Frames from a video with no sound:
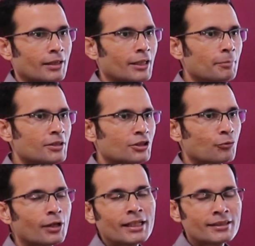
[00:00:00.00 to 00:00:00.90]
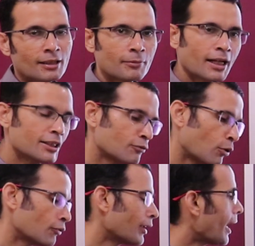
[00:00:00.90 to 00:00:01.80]
Let me just quickly summarize
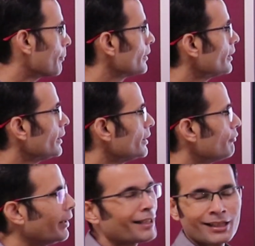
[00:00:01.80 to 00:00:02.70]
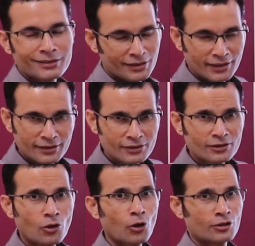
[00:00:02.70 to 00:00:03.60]
what will happen in the weightlessness
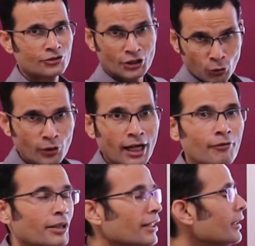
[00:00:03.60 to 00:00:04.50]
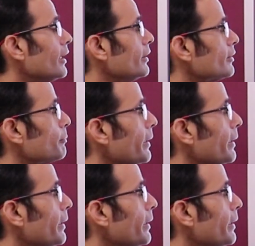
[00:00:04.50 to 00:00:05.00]
or zero gravity in the